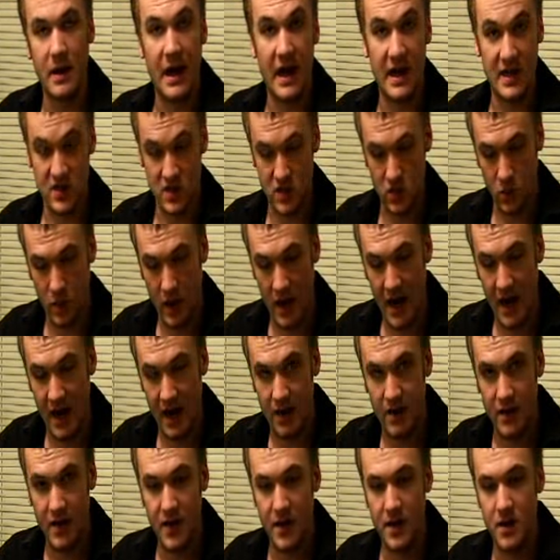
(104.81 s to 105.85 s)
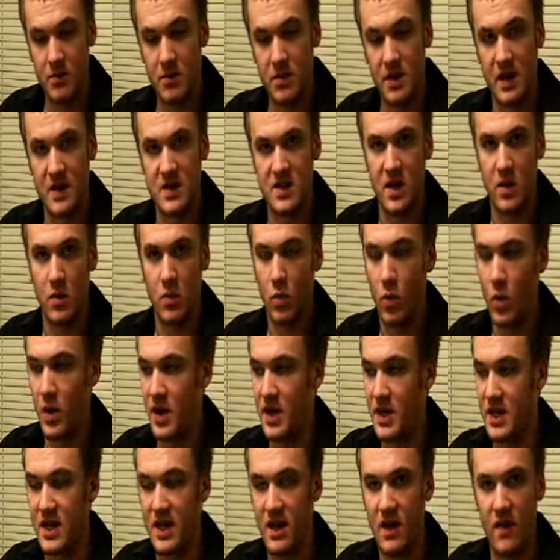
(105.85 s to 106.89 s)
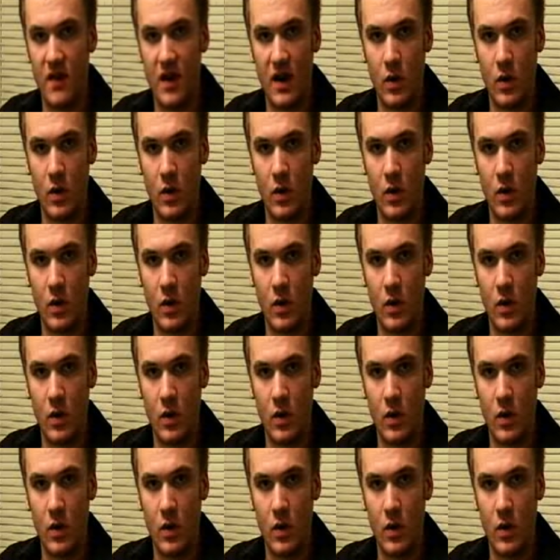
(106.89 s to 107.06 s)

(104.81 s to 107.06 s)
as do I, because I want to get in